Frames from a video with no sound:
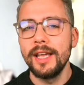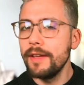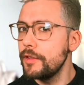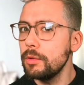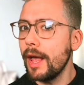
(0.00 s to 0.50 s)

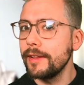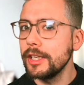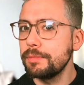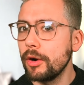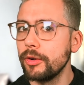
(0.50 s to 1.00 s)
If you like
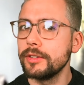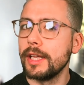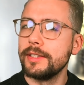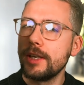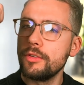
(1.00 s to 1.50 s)
this product,
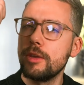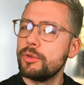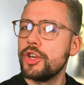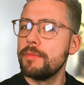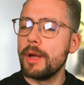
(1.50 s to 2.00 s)
then tell
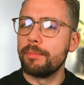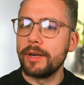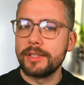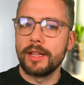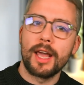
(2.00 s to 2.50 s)
YouTube and
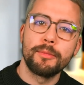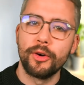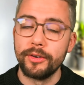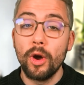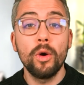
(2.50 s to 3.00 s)
press that like button.